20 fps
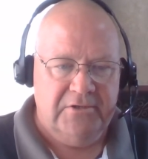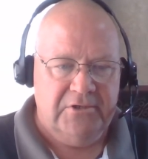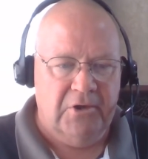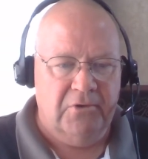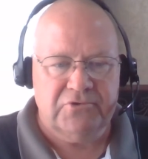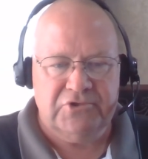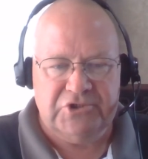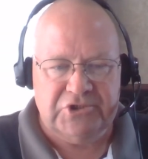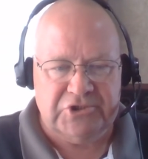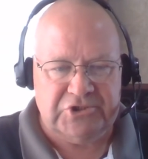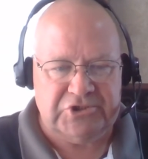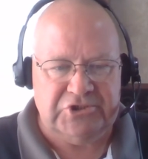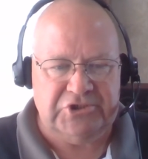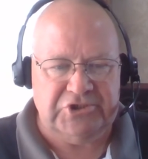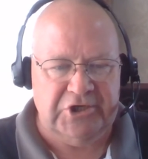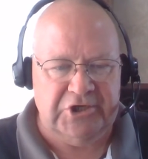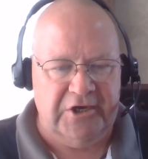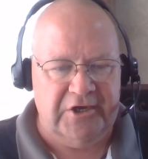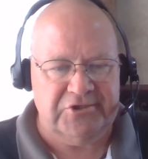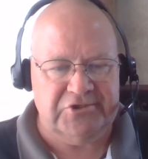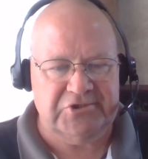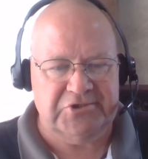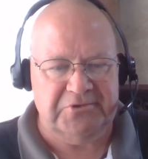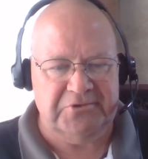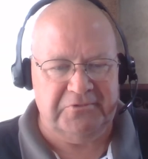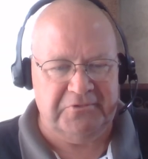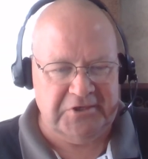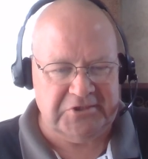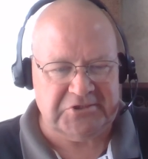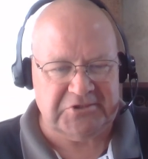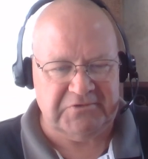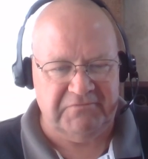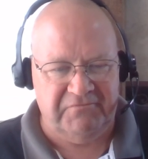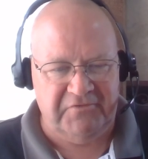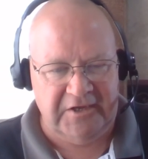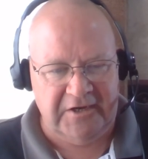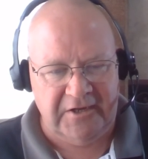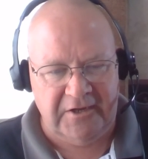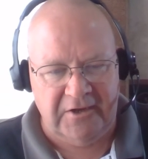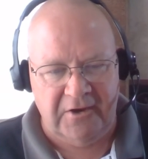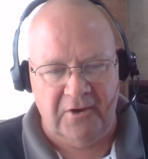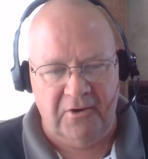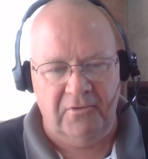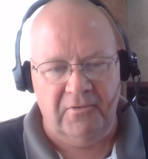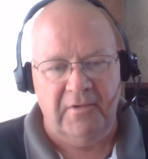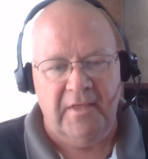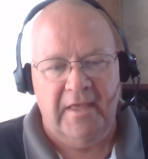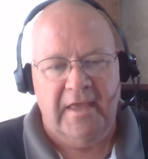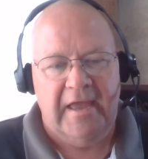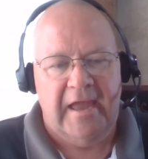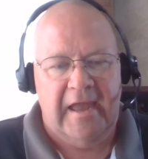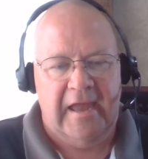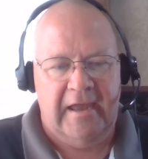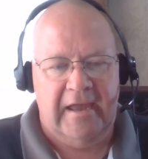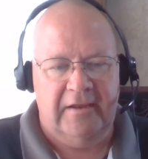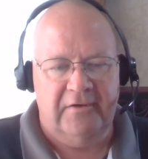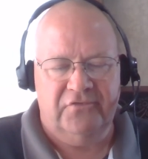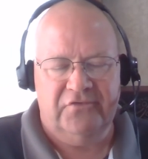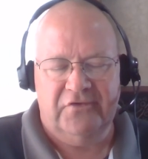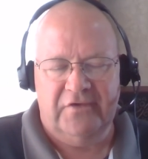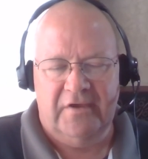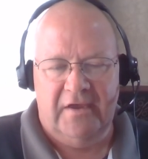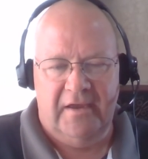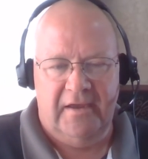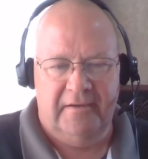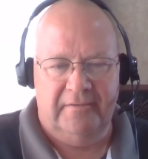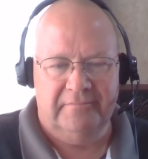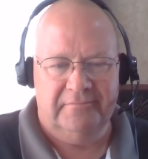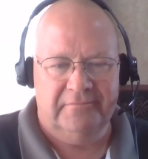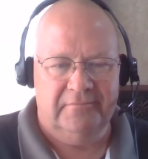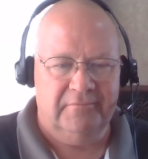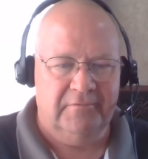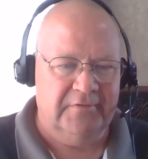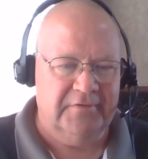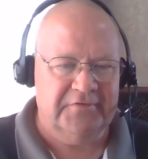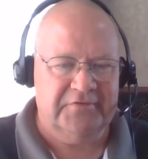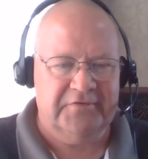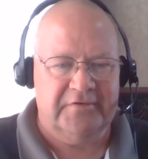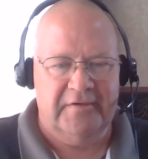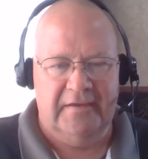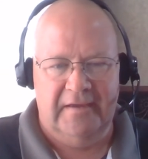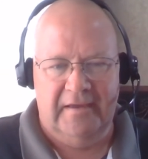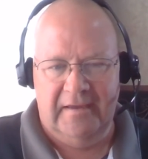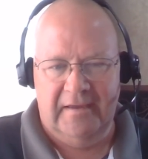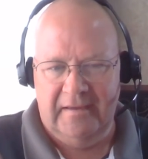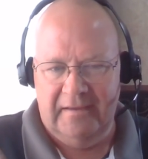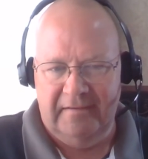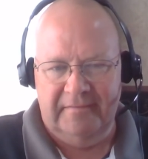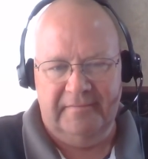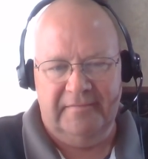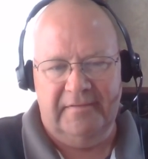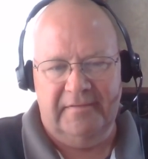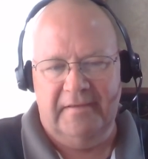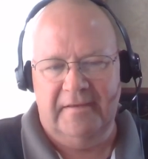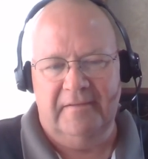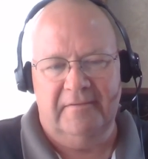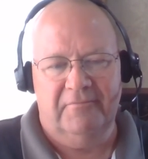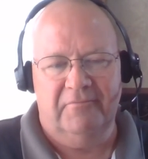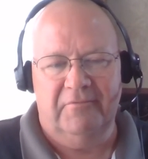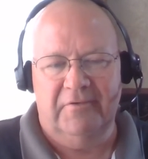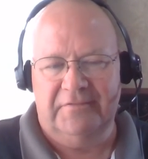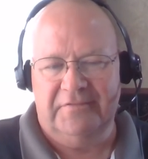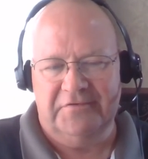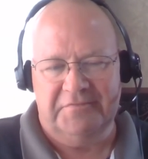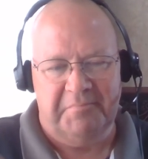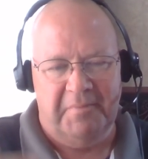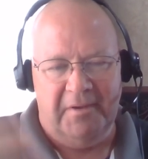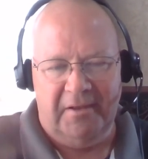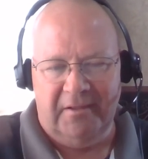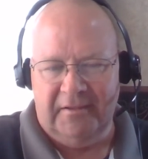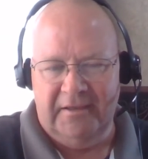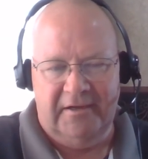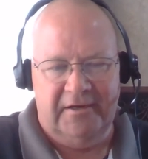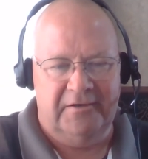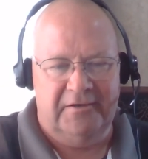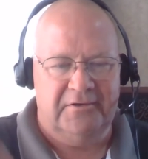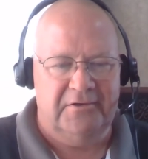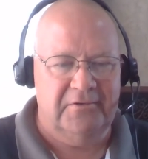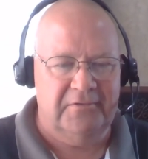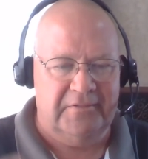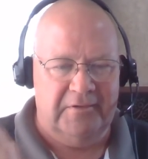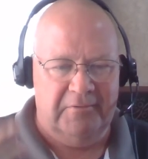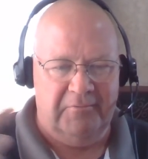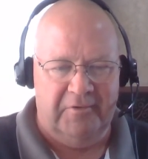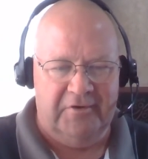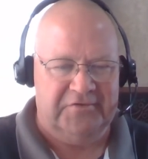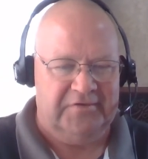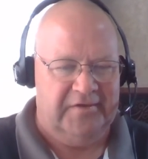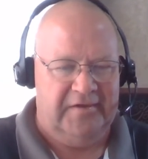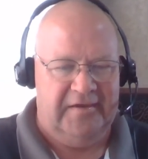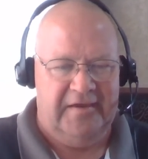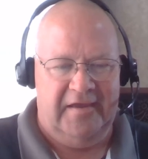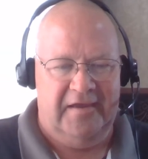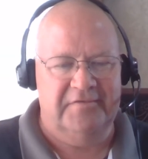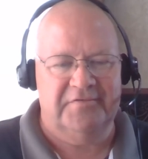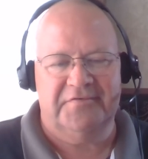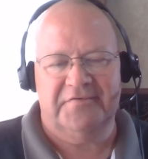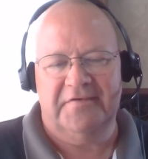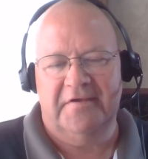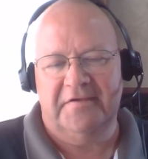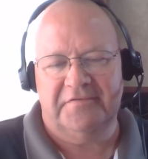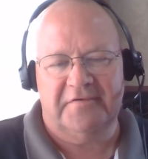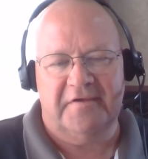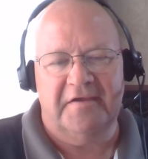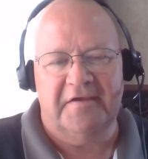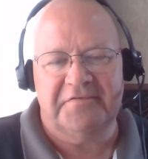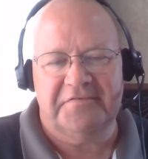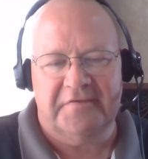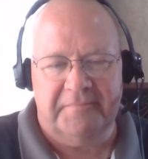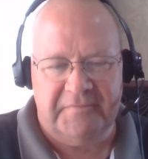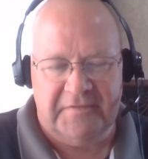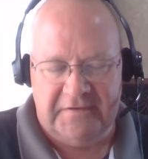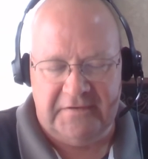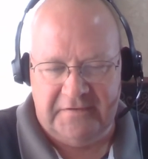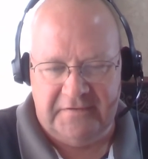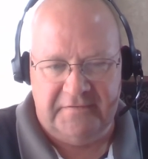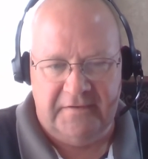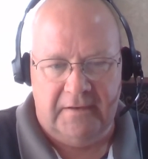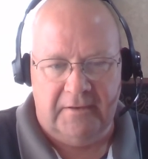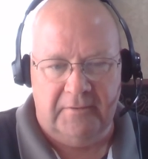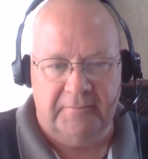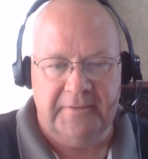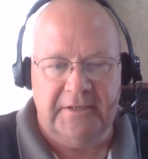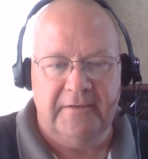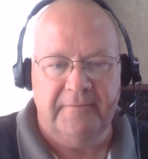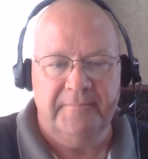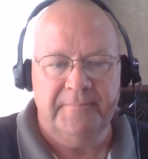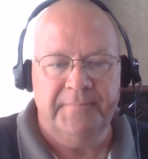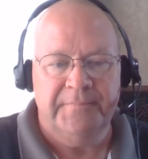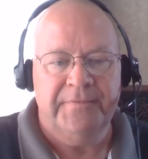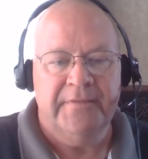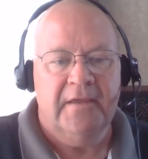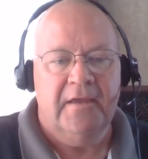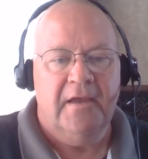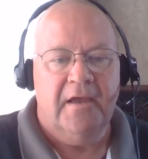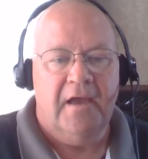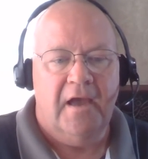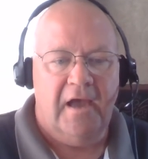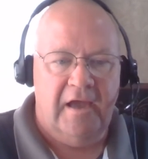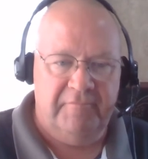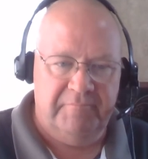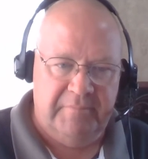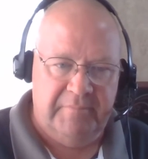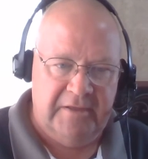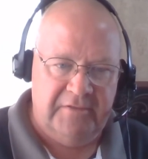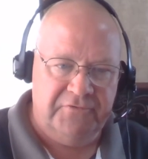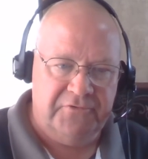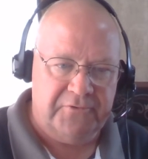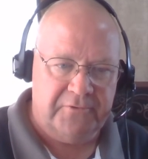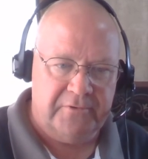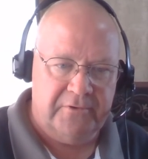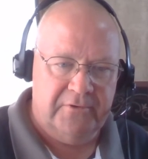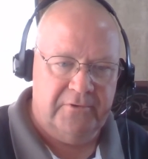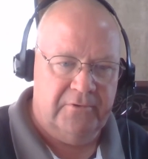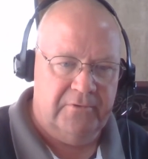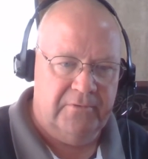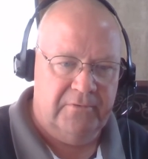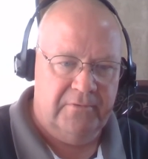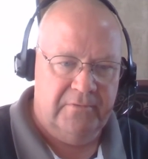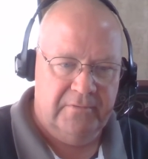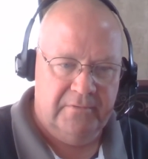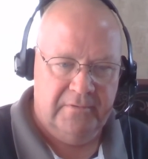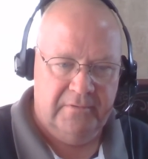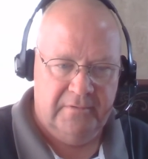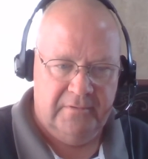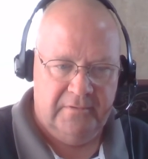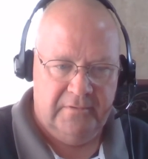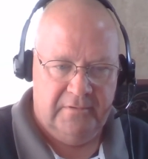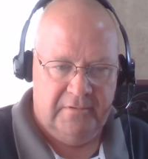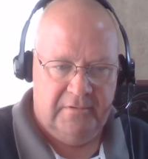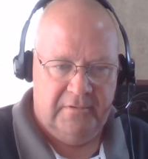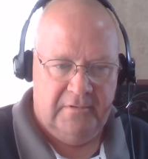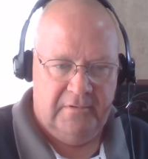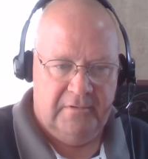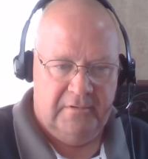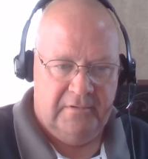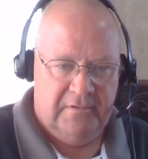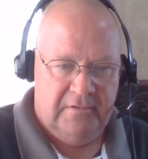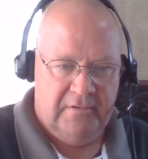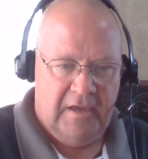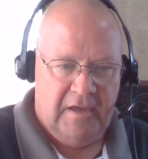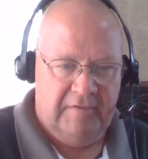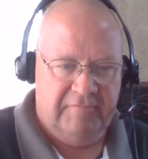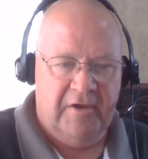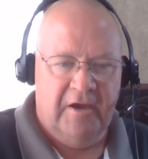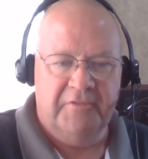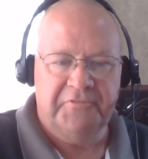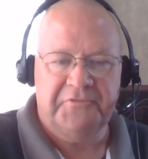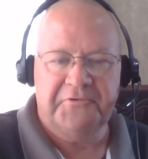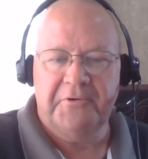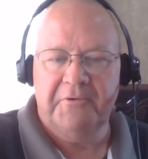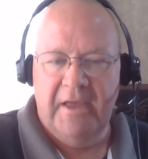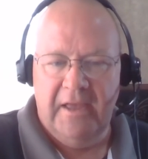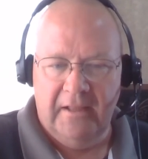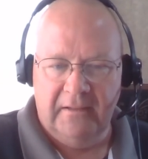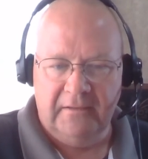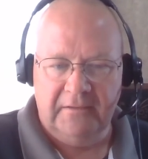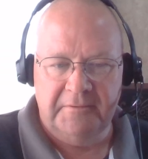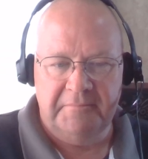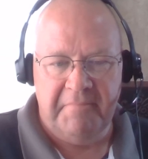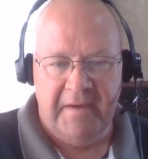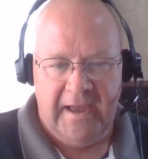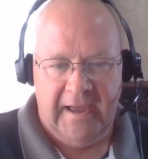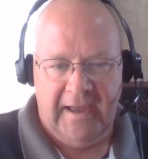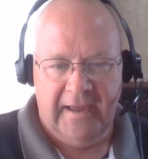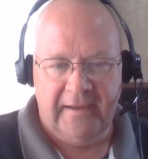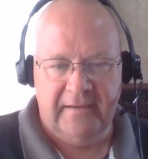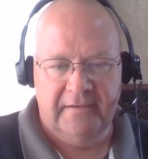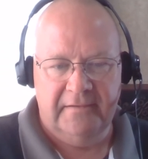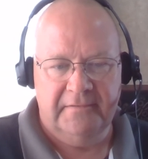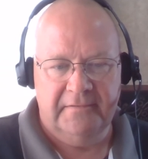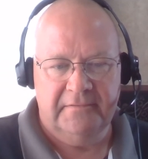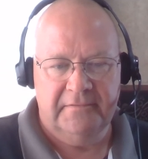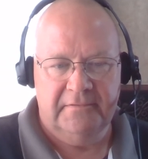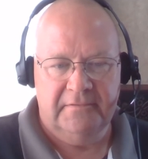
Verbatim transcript: Don't just judge this video and say, well, this uh, what this bald-headed dude that wears a headset's got something to tell me. I've been through. I've gone through hell and back.